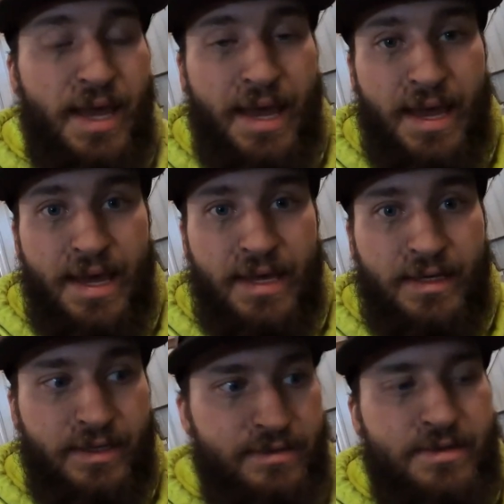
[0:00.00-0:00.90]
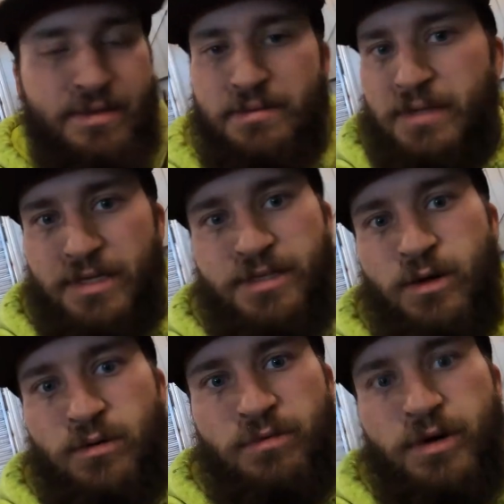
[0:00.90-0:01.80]
and get to
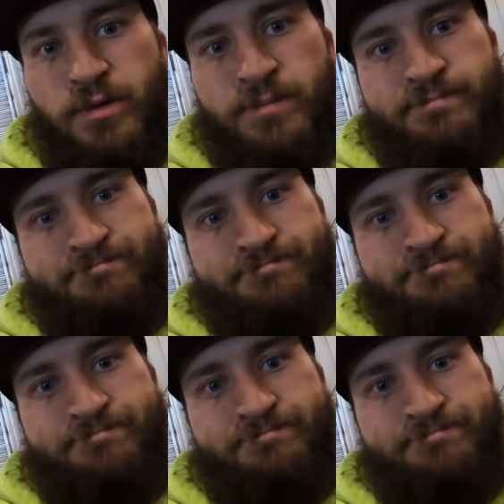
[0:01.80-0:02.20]
going vertical.